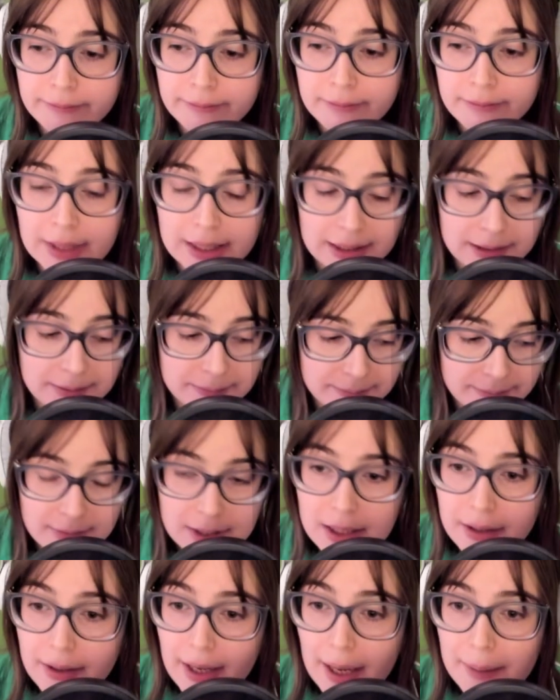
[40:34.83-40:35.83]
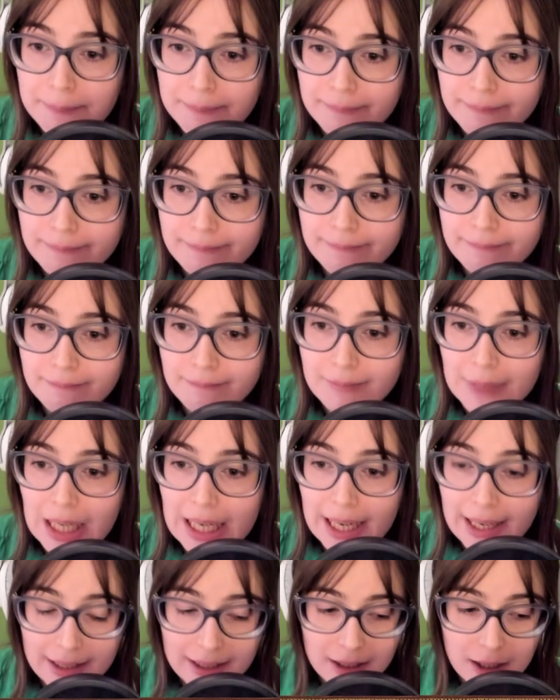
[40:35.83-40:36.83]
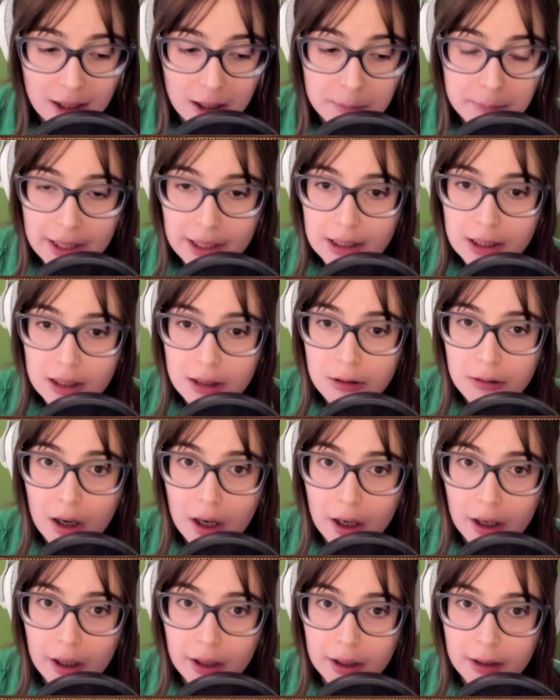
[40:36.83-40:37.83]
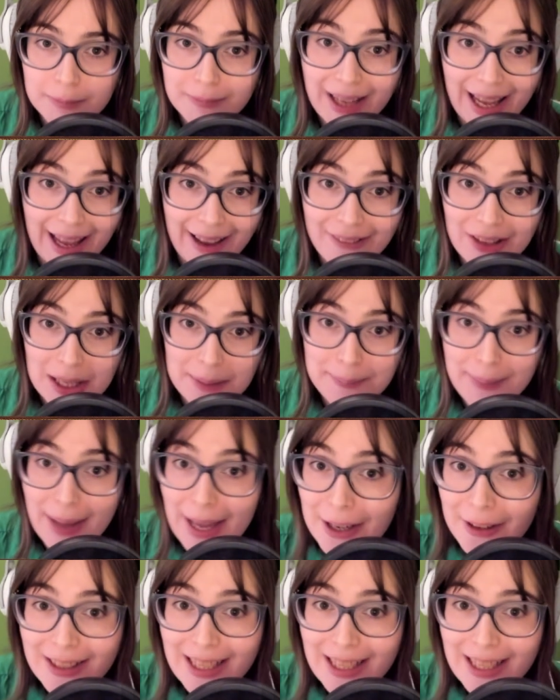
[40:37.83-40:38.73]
So yeah, I hope that you are having a better